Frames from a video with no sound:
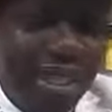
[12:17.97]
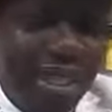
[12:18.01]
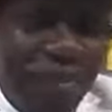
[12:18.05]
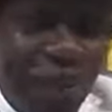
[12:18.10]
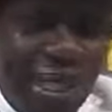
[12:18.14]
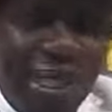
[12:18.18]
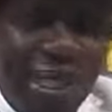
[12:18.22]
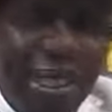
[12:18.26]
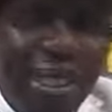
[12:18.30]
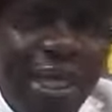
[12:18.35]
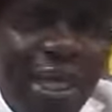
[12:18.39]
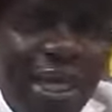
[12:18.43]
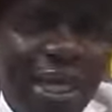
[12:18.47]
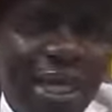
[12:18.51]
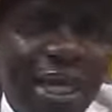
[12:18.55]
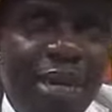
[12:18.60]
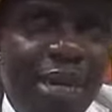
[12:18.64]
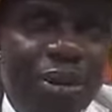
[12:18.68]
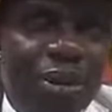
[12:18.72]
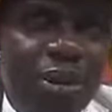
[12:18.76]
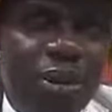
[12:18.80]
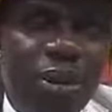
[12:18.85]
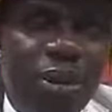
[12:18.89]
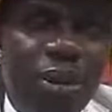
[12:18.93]
And what is the
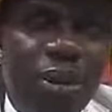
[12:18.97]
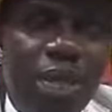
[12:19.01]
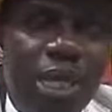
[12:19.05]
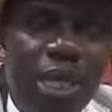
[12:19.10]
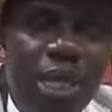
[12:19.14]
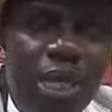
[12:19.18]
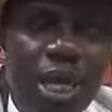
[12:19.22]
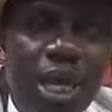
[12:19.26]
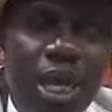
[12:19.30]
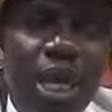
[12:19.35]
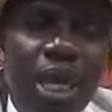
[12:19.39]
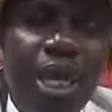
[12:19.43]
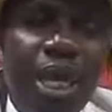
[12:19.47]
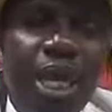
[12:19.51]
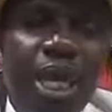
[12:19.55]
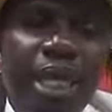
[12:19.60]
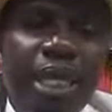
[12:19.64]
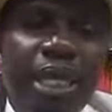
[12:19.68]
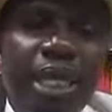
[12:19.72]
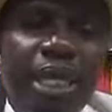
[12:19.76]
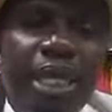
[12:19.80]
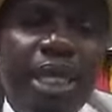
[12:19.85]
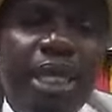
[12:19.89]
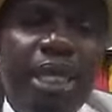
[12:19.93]
demon?
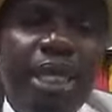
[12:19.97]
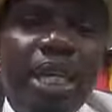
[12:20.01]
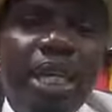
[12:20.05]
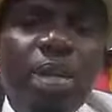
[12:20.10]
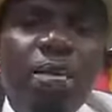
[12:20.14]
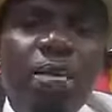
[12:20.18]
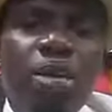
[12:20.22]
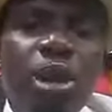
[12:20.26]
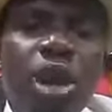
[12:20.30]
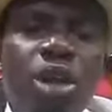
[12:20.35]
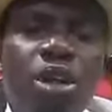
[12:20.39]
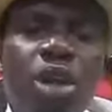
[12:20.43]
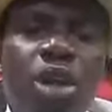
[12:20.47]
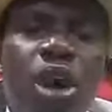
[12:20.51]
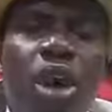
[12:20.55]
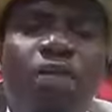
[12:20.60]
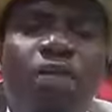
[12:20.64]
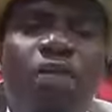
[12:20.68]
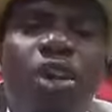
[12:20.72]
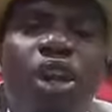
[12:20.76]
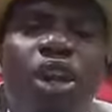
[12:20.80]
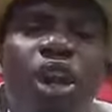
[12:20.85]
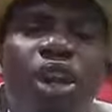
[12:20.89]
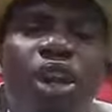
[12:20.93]
The demon
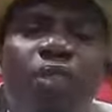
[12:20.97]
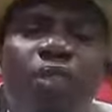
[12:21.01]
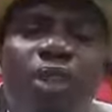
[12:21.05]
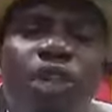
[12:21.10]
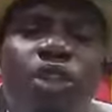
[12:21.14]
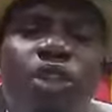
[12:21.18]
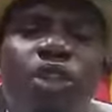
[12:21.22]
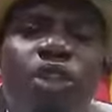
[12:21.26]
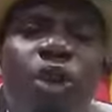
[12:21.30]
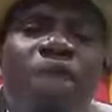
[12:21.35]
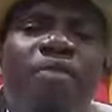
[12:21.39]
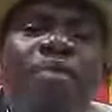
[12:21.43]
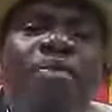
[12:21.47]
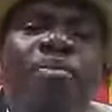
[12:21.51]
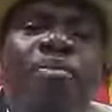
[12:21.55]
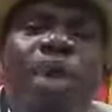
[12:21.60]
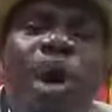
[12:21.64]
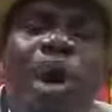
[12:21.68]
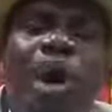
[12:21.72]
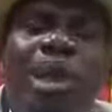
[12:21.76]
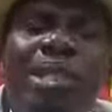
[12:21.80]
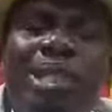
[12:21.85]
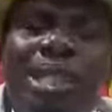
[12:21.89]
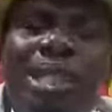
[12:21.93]
of loving to have
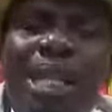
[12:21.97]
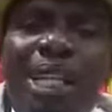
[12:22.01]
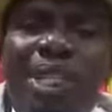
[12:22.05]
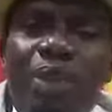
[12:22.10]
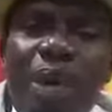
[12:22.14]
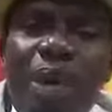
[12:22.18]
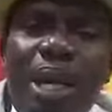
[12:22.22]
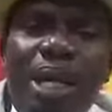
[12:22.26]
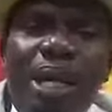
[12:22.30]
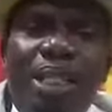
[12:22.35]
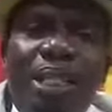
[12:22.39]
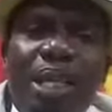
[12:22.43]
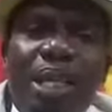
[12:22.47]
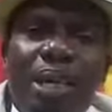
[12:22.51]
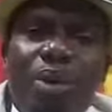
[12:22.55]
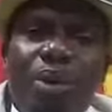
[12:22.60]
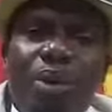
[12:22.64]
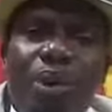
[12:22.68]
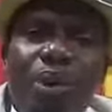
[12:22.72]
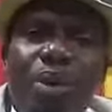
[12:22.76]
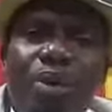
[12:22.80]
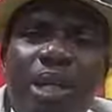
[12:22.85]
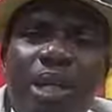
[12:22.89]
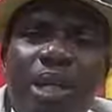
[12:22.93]
more sexual
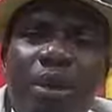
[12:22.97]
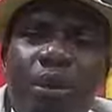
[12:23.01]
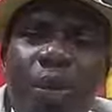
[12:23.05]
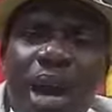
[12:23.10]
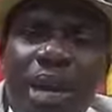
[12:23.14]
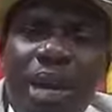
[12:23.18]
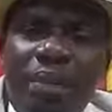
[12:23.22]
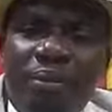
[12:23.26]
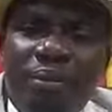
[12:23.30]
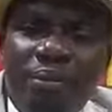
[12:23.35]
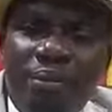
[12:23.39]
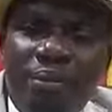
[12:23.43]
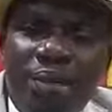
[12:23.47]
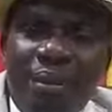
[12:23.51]
intercourse with a wife.